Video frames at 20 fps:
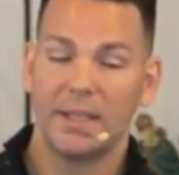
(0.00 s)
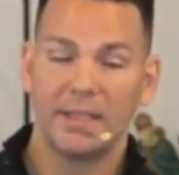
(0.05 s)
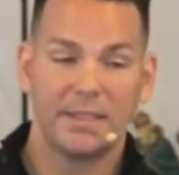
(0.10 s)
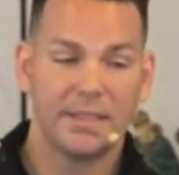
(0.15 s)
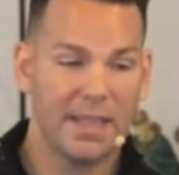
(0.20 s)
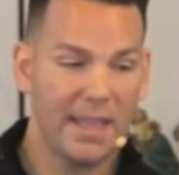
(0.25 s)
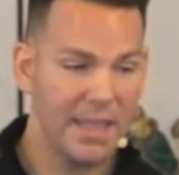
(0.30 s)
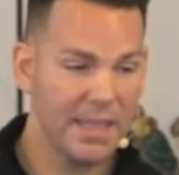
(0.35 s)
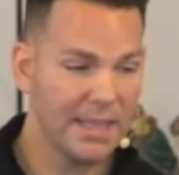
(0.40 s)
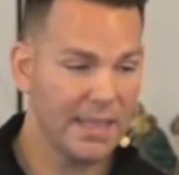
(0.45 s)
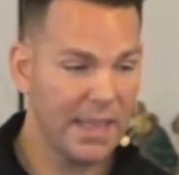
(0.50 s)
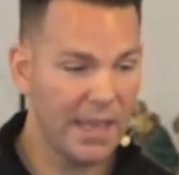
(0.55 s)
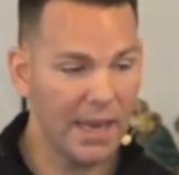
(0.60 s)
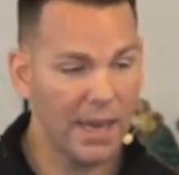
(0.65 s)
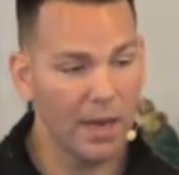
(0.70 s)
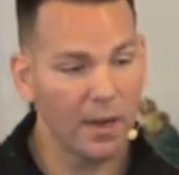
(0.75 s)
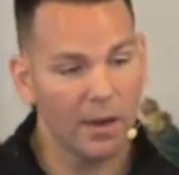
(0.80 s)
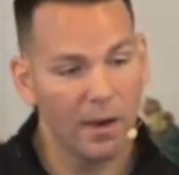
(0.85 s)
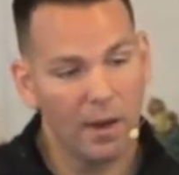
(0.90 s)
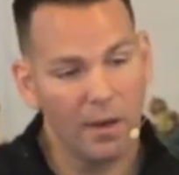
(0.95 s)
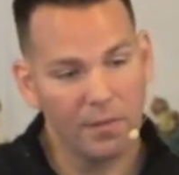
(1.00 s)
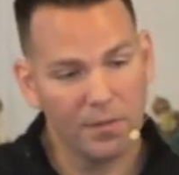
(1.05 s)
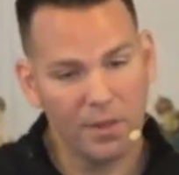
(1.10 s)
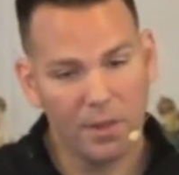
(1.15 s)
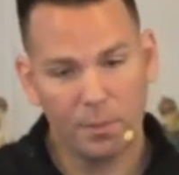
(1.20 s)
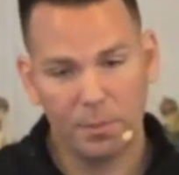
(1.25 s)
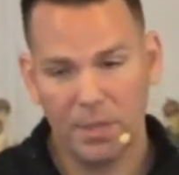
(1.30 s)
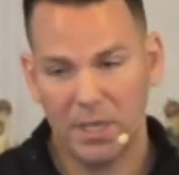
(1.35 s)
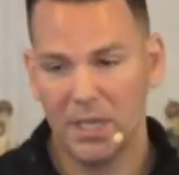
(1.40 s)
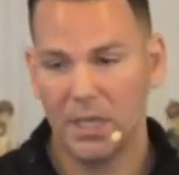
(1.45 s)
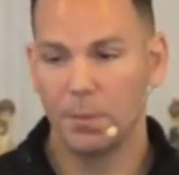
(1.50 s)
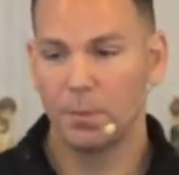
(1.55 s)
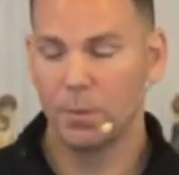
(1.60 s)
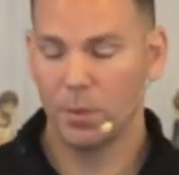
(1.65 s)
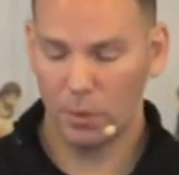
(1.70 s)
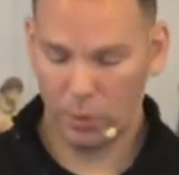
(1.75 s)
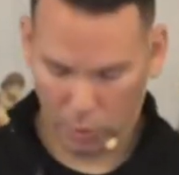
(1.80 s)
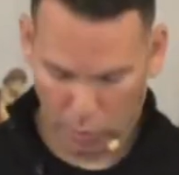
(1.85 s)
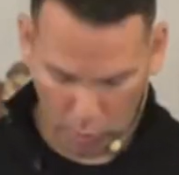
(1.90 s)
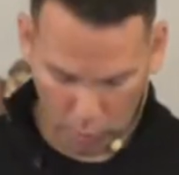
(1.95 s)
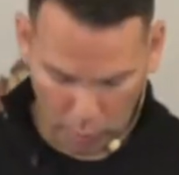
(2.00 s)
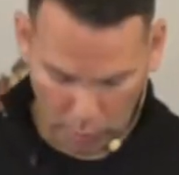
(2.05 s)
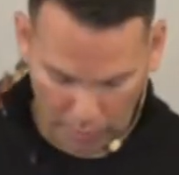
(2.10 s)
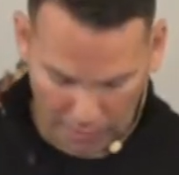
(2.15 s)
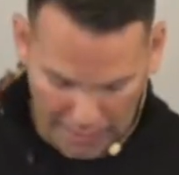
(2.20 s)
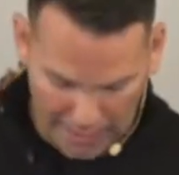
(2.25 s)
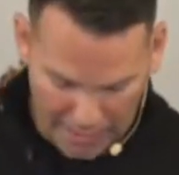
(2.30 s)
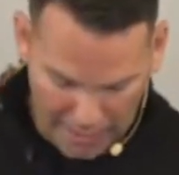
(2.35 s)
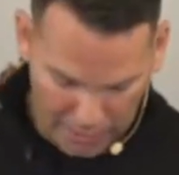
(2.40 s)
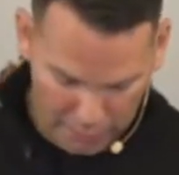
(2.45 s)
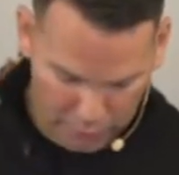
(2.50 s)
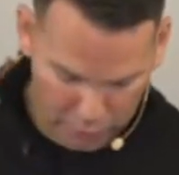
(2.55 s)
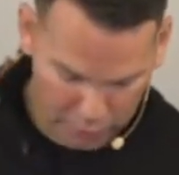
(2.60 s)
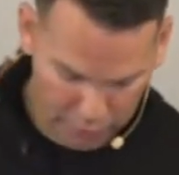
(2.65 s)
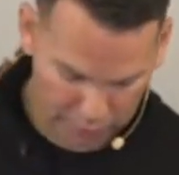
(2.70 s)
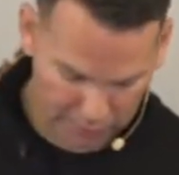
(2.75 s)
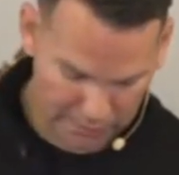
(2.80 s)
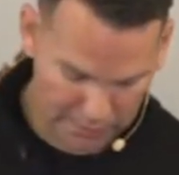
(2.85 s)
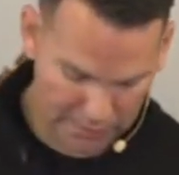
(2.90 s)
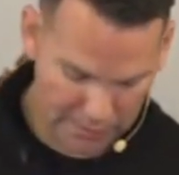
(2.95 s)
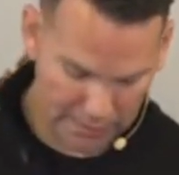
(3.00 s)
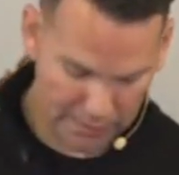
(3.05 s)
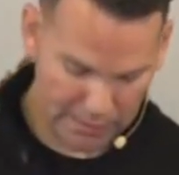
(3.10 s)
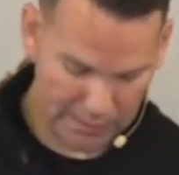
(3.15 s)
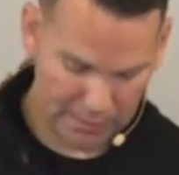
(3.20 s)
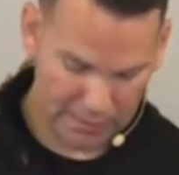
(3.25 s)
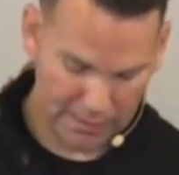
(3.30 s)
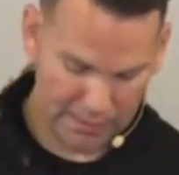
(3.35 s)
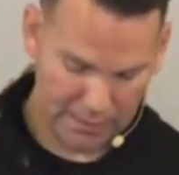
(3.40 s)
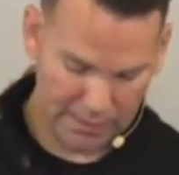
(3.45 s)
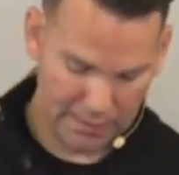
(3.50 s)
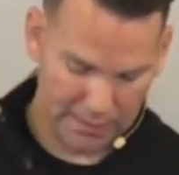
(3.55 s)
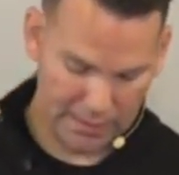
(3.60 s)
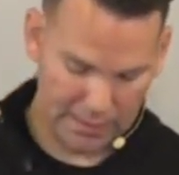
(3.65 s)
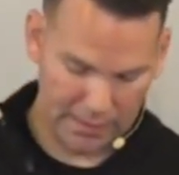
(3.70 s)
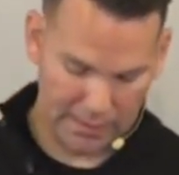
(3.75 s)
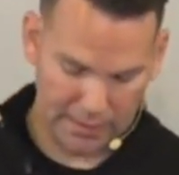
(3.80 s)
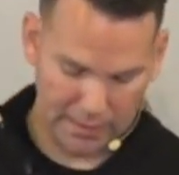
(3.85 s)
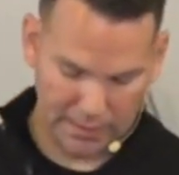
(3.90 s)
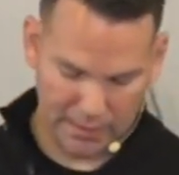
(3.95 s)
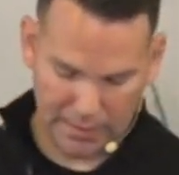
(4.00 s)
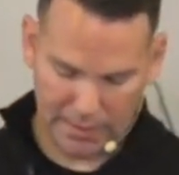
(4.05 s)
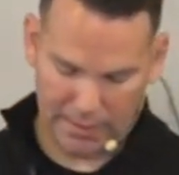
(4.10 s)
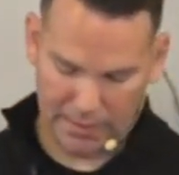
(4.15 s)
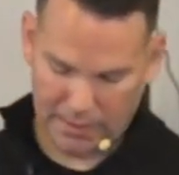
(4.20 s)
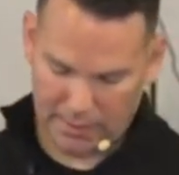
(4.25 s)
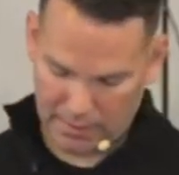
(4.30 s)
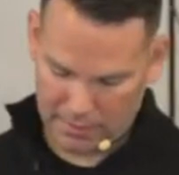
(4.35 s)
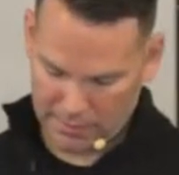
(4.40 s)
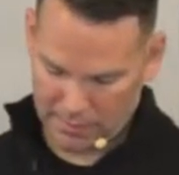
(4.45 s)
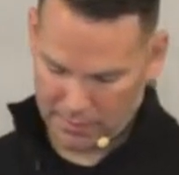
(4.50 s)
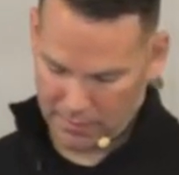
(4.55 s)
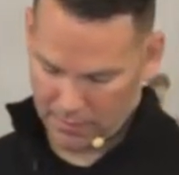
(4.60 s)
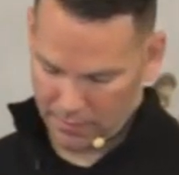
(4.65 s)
Take care of the people who are actually in need.